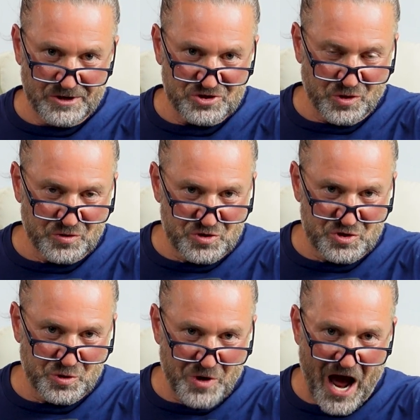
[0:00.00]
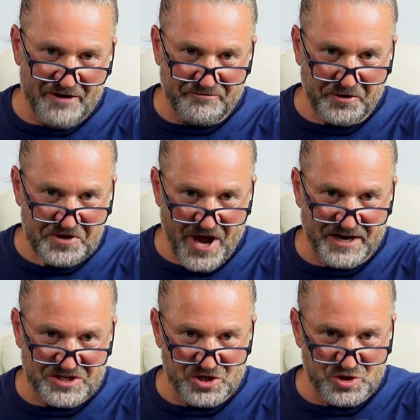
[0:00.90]
So do not
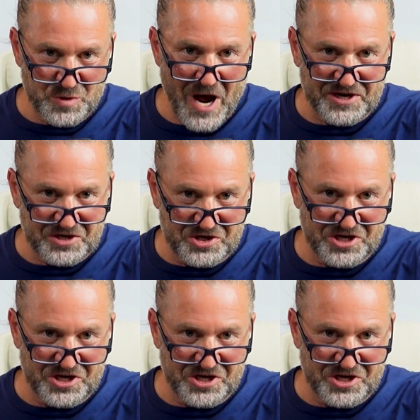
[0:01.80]
forget and do not